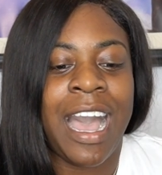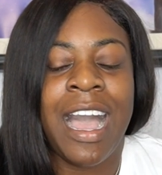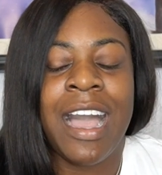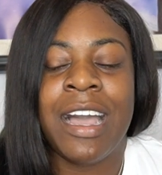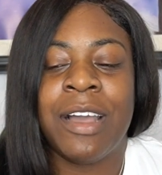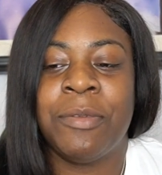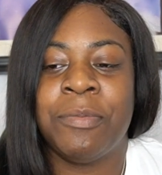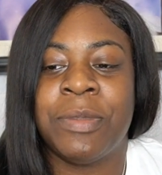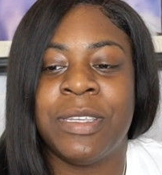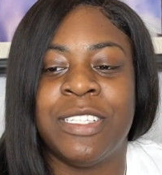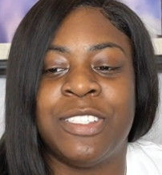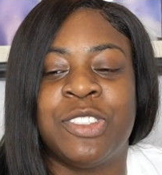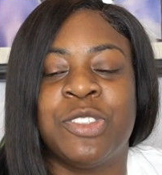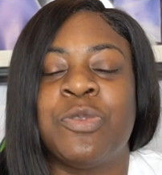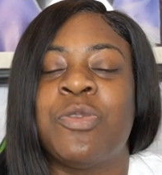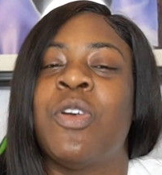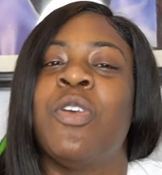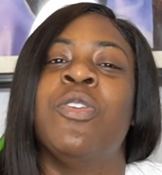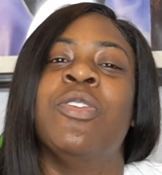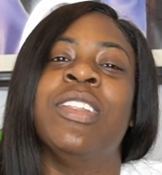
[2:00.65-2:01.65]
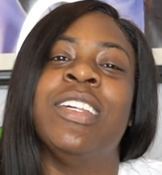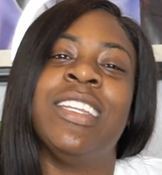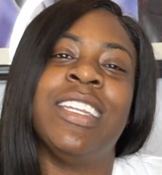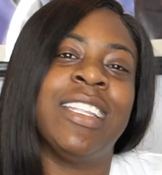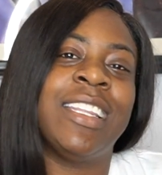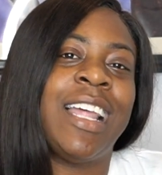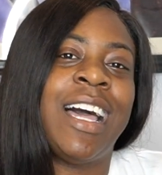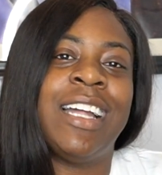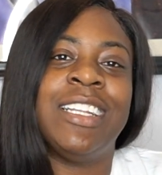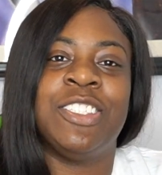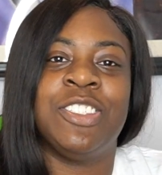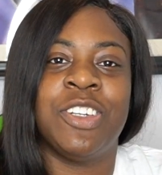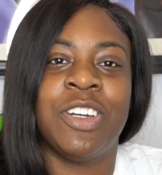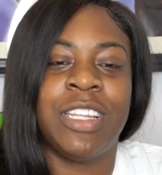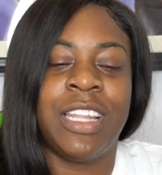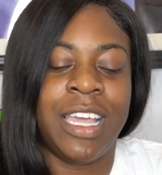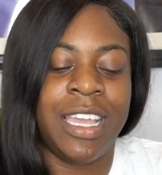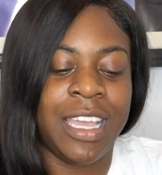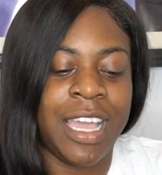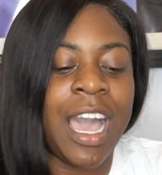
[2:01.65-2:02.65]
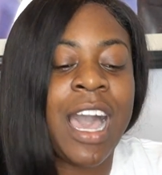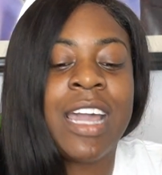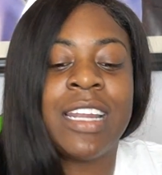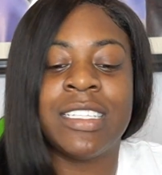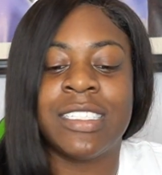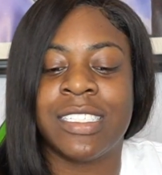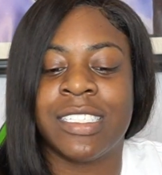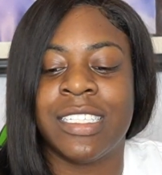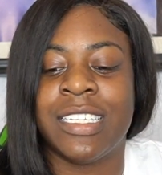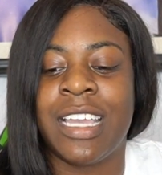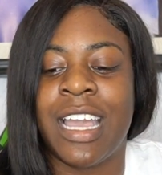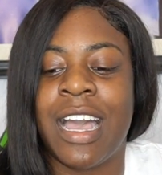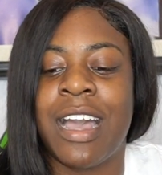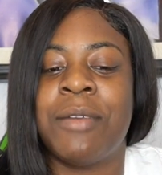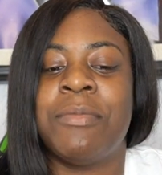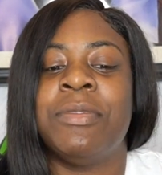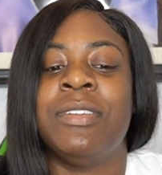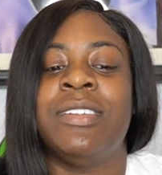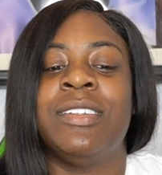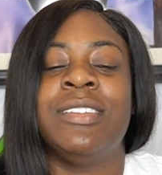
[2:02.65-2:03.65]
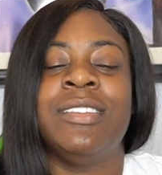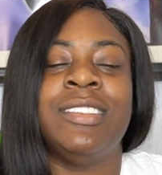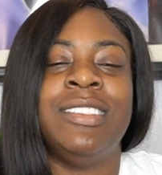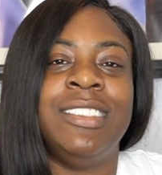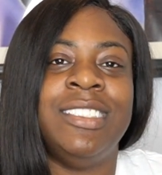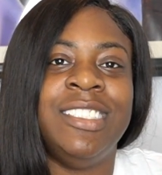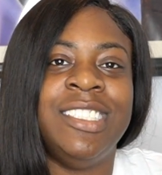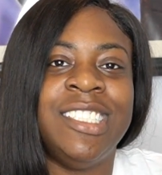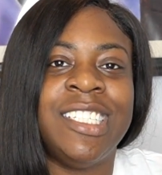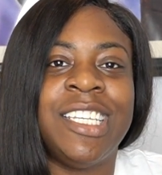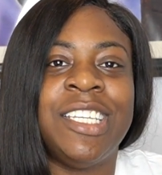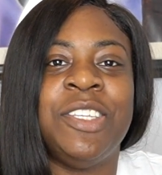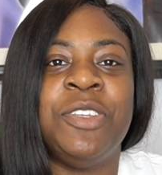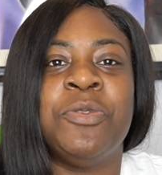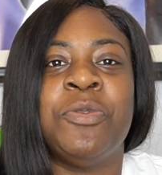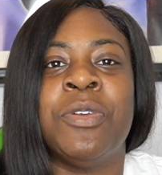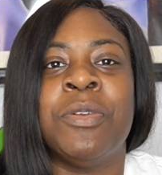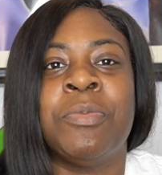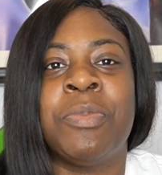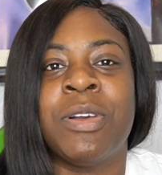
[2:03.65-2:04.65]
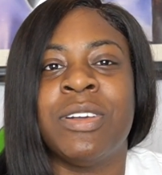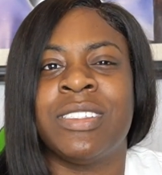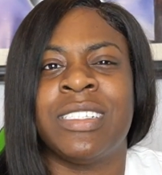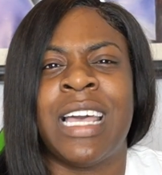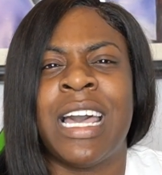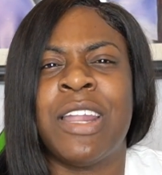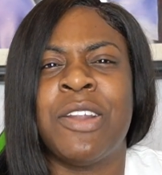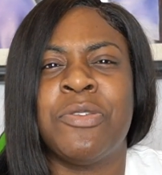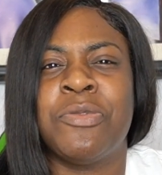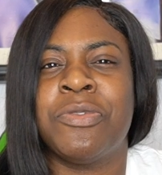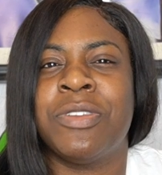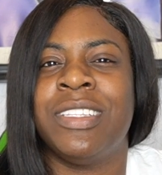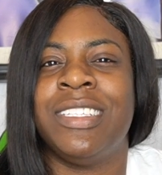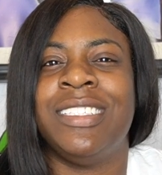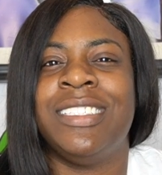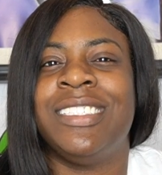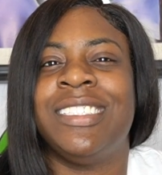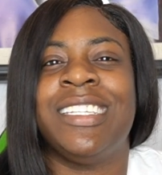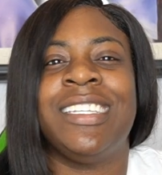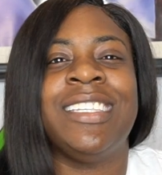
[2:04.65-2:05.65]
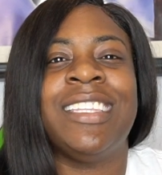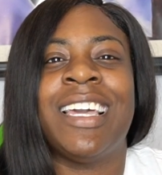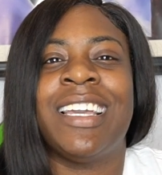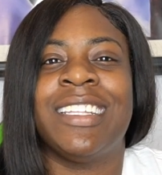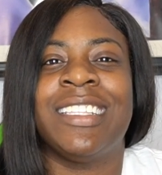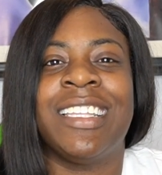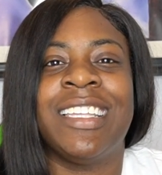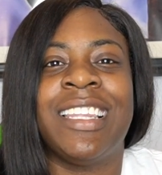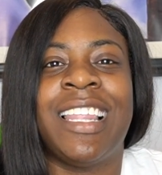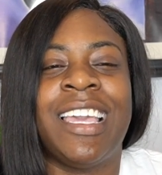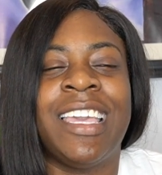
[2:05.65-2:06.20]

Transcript: I'll be trolling a lot, y'all. Like, honestly, I'm a genuine person. I don't really cheat like that.